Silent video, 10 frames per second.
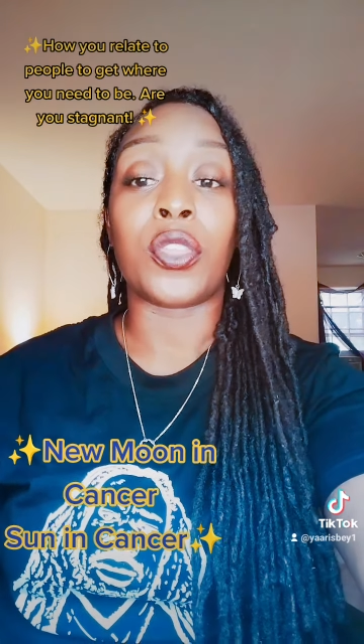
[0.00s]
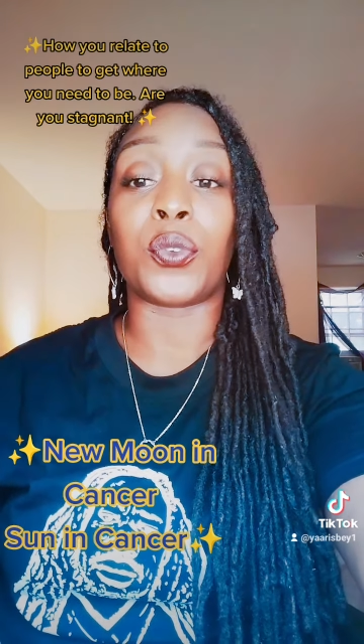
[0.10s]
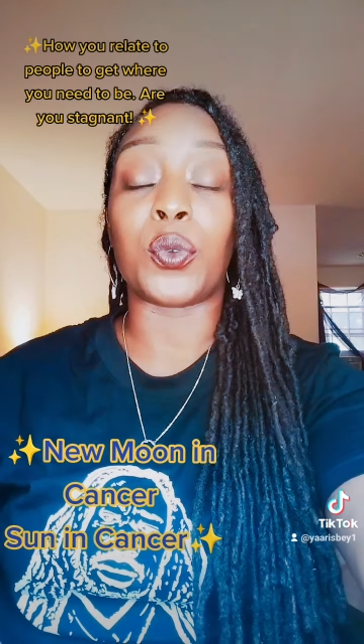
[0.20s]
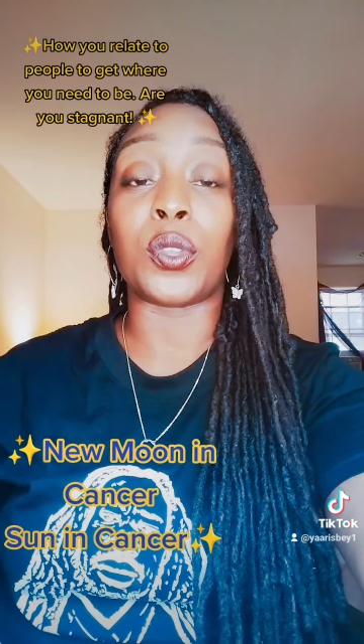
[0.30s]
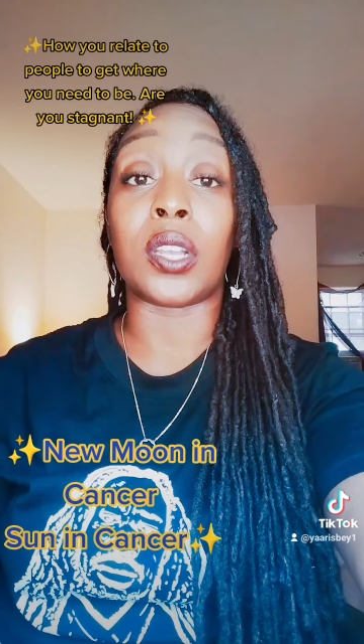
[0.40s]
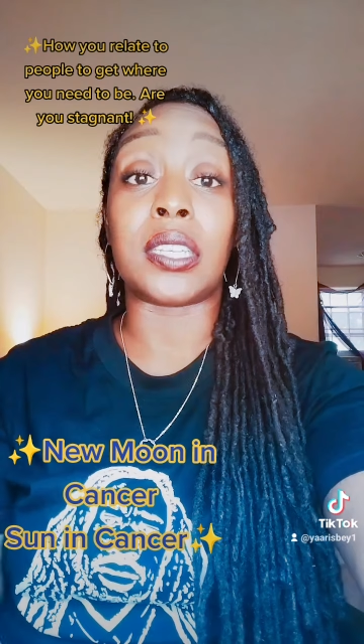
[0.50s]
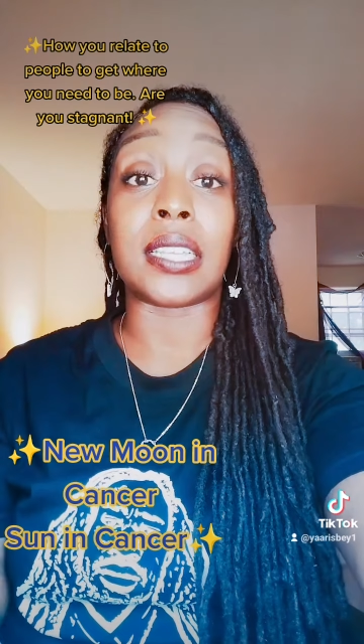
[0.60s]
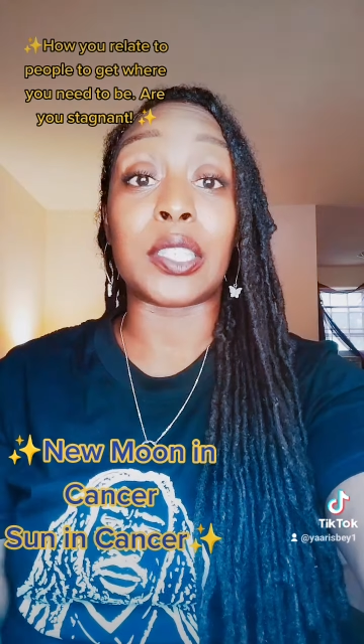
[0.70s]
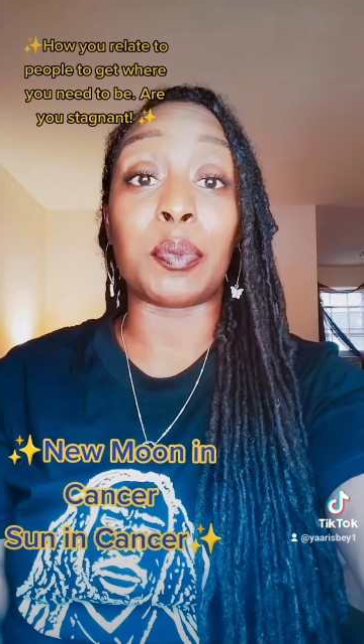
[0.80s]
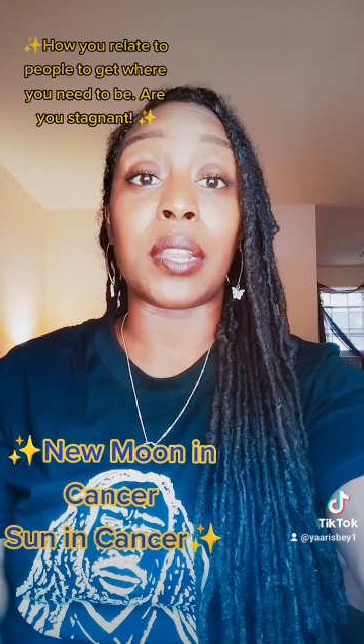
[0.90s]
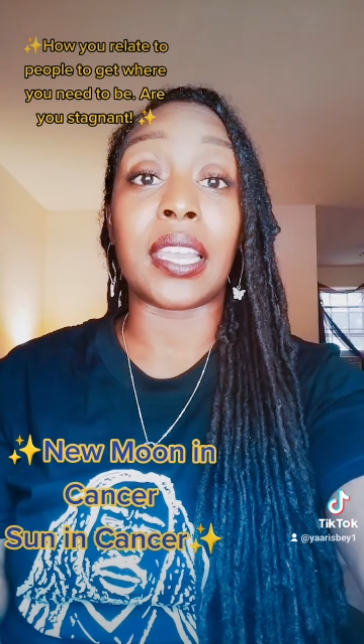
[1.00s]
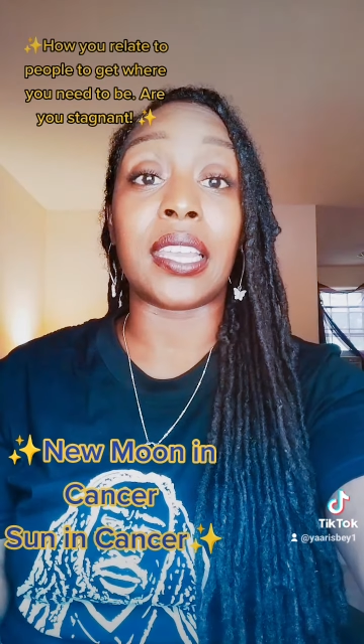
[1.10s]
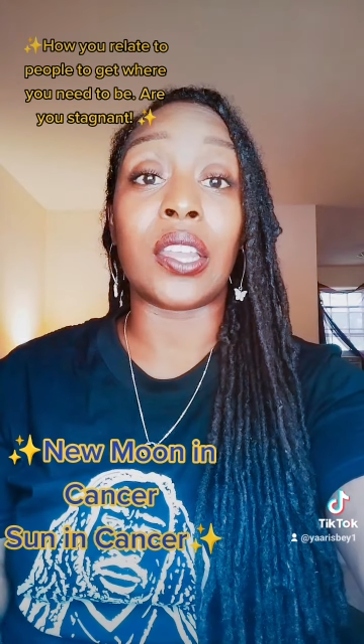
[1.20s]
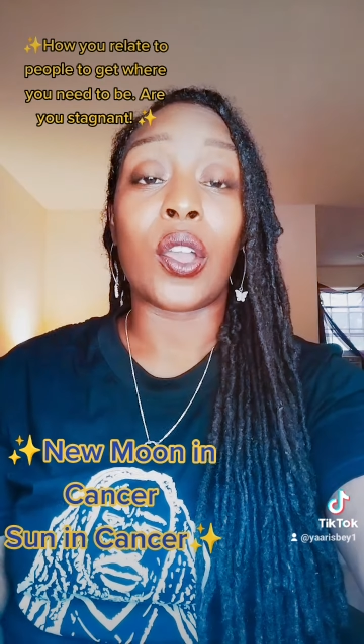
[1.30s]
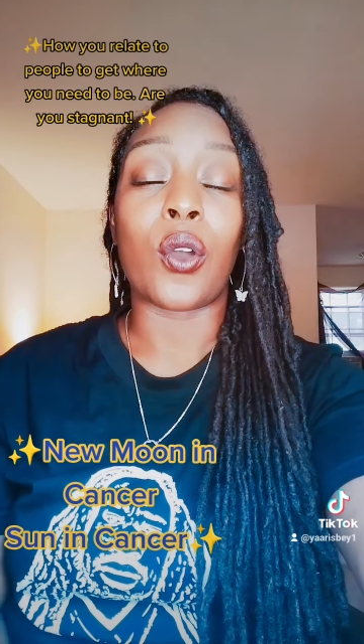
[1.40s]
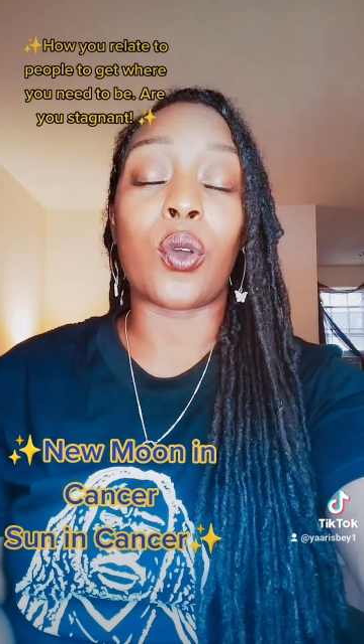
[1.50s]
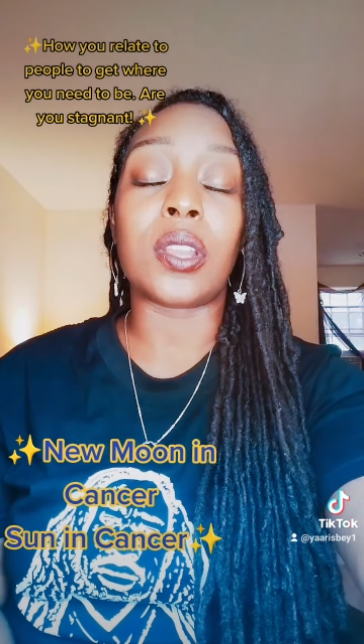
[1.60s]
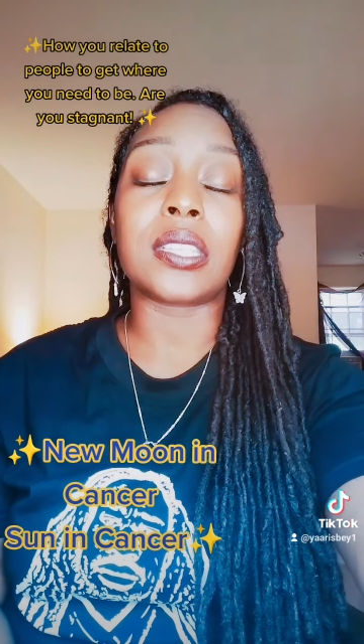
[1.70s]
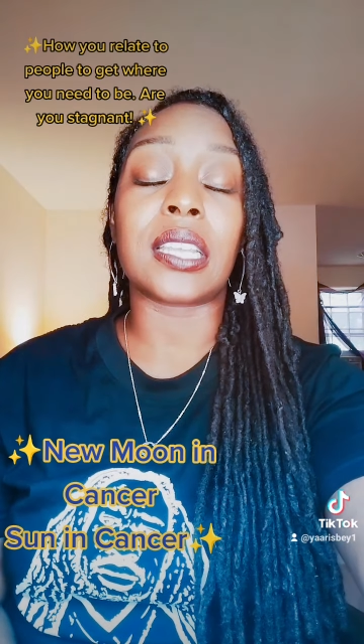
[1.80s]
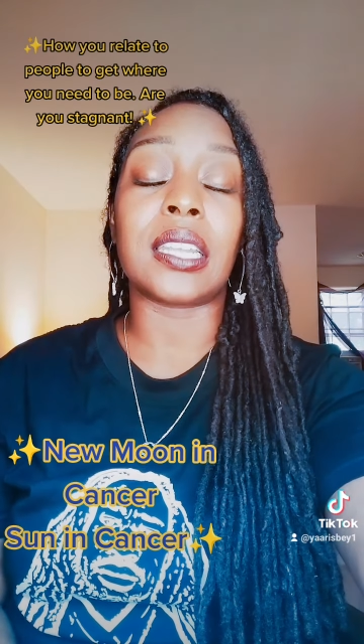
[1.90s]
through your discipline,
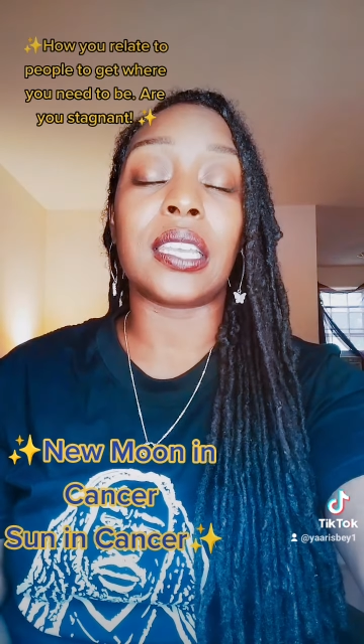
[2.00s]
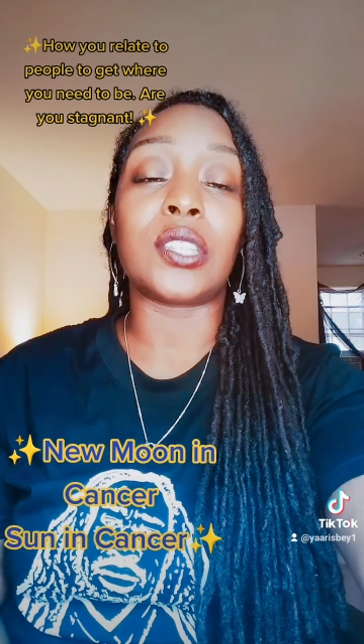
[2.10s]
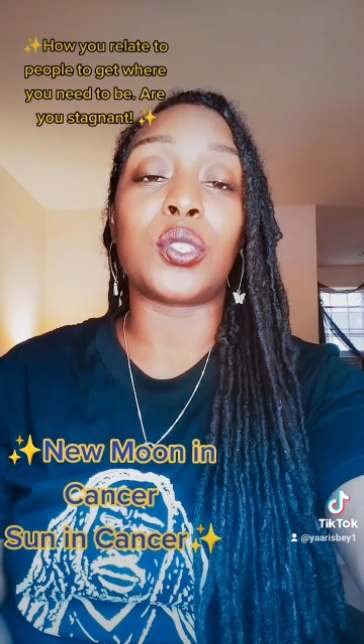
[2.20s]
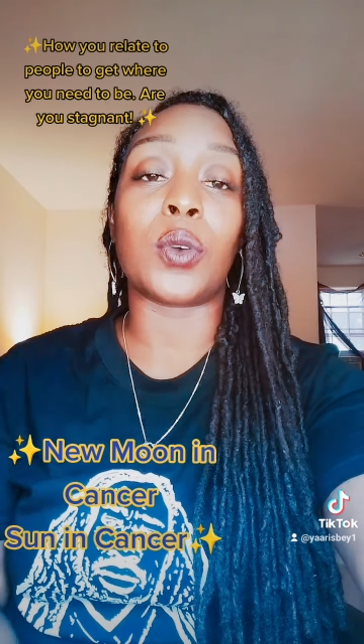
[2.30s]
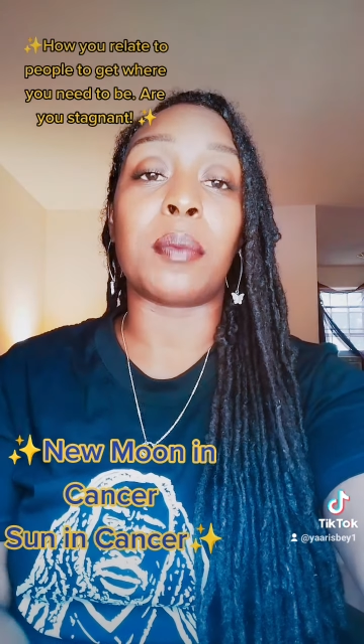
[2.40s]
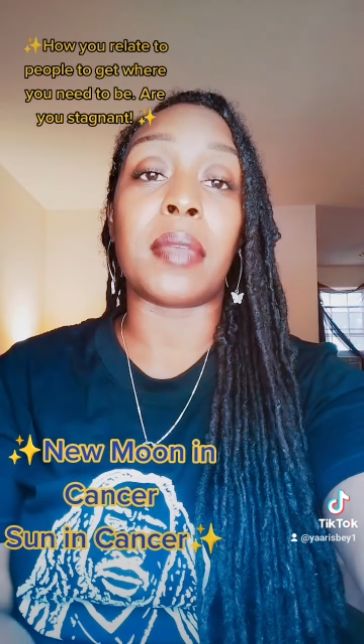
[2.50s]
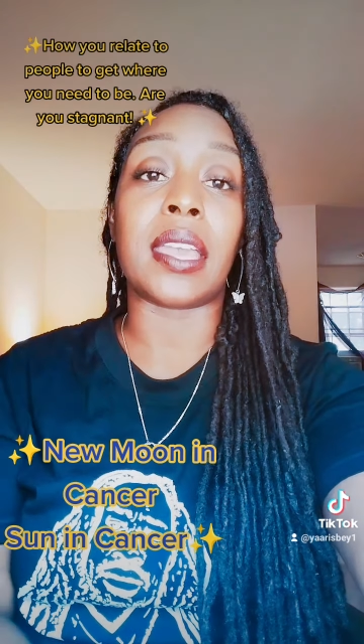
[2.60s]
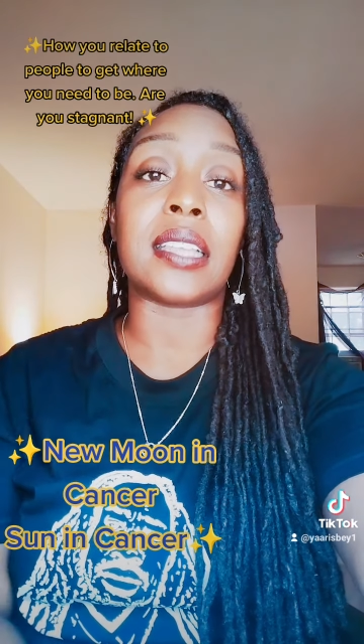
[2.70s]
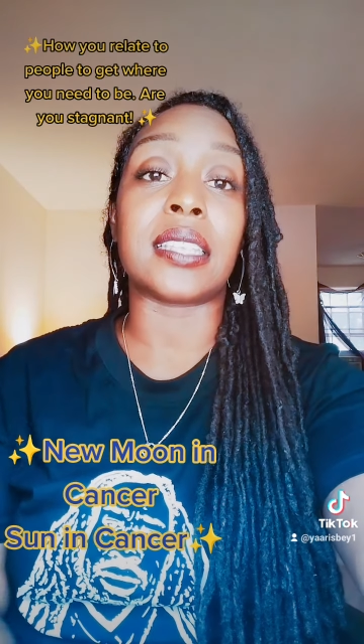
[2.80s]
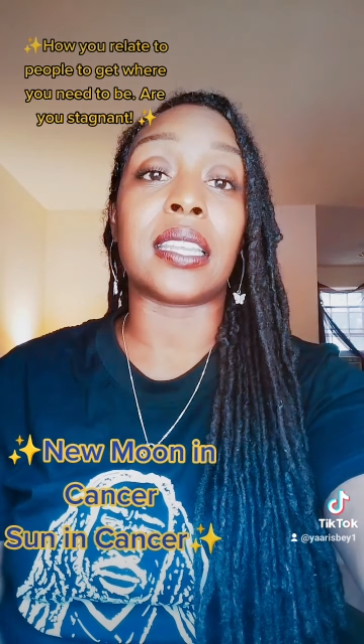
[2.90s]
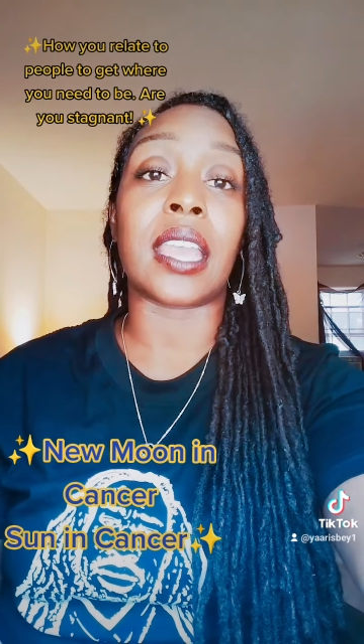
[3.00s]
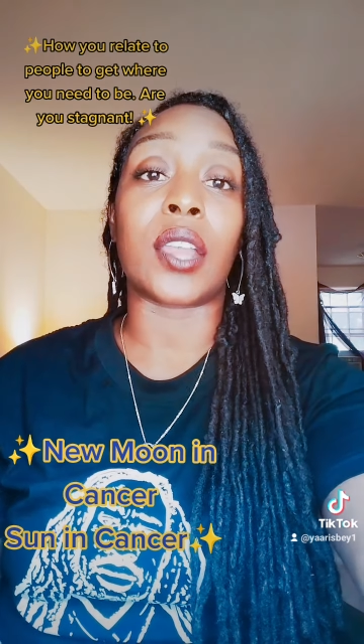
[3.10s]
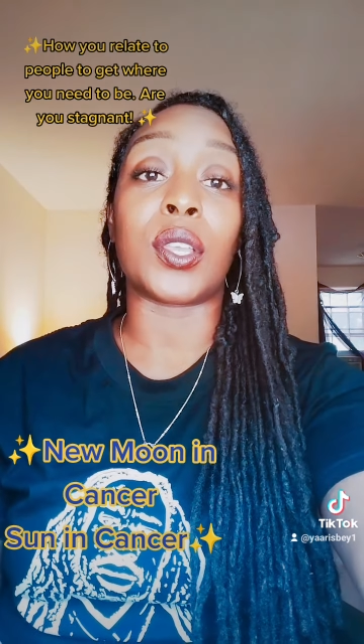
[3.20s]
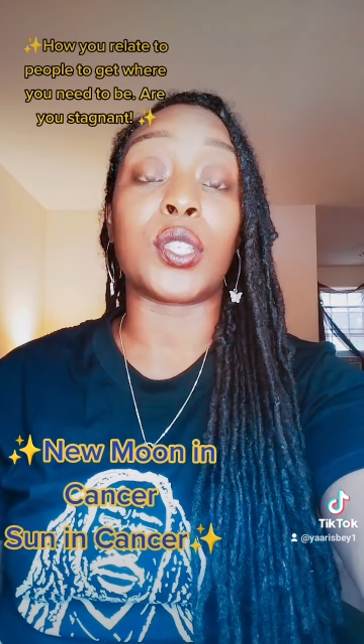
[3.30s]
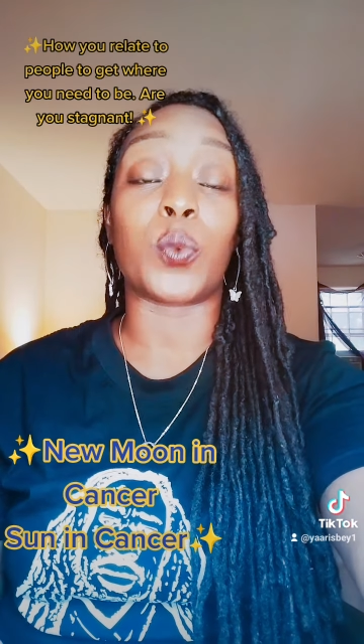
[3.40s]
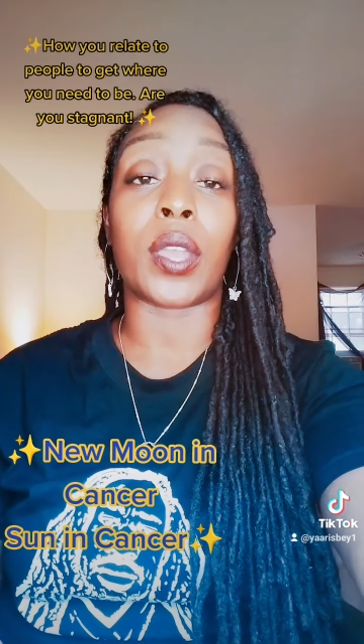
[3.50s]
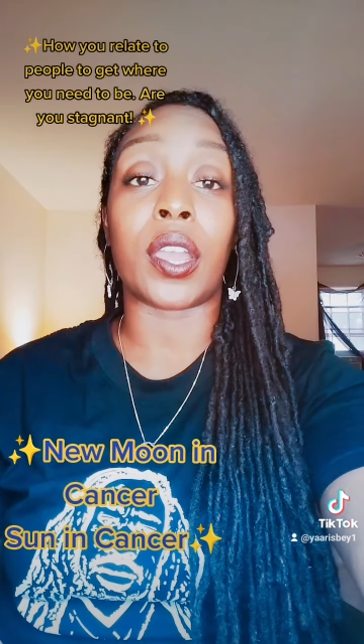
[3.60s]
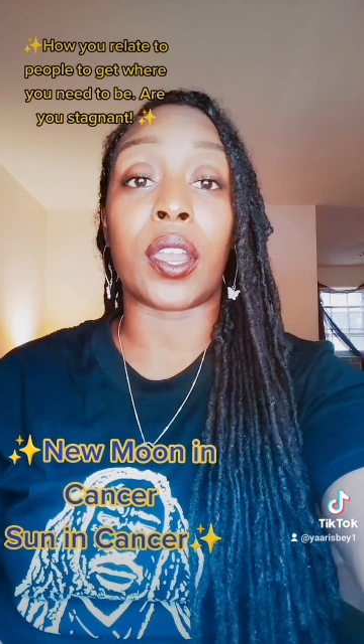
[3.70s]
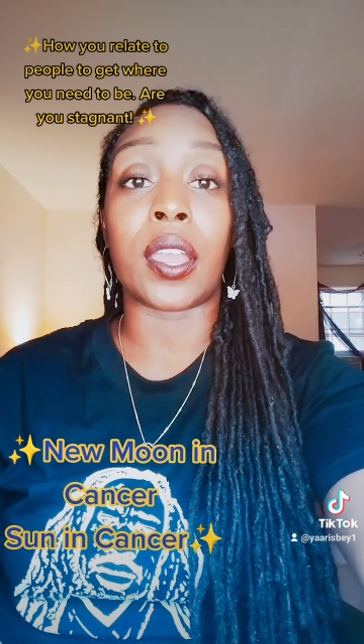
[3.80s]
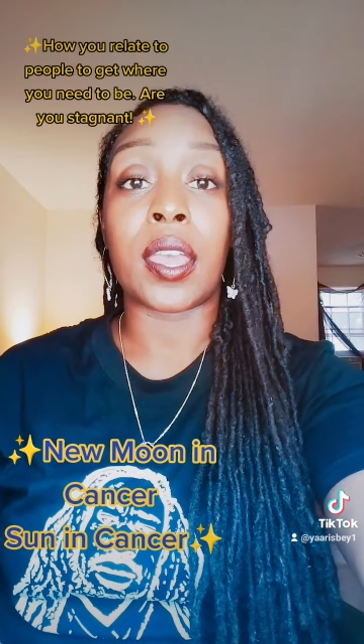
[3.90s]
or this can lead to a mess in areas
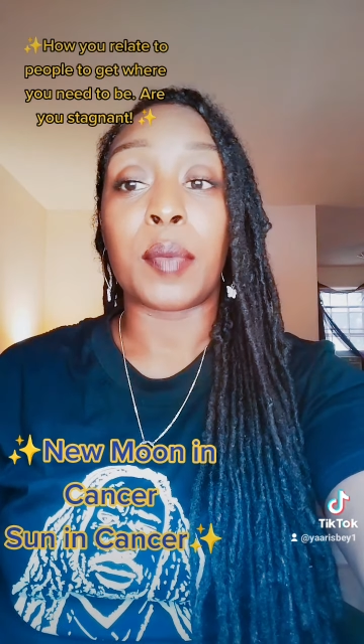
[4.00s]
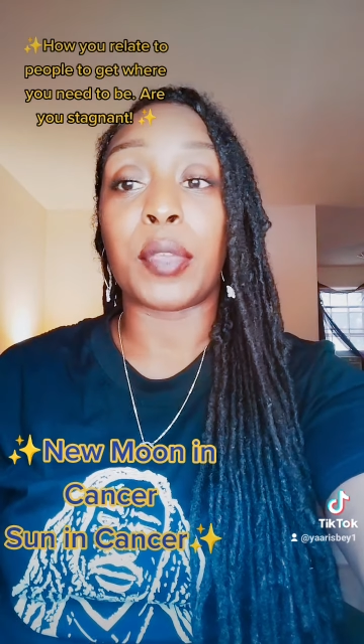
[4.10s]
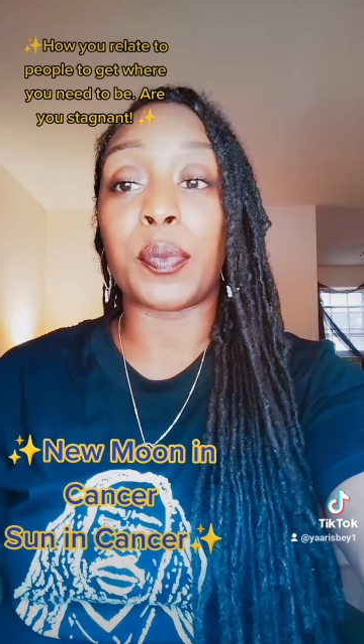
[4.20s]
where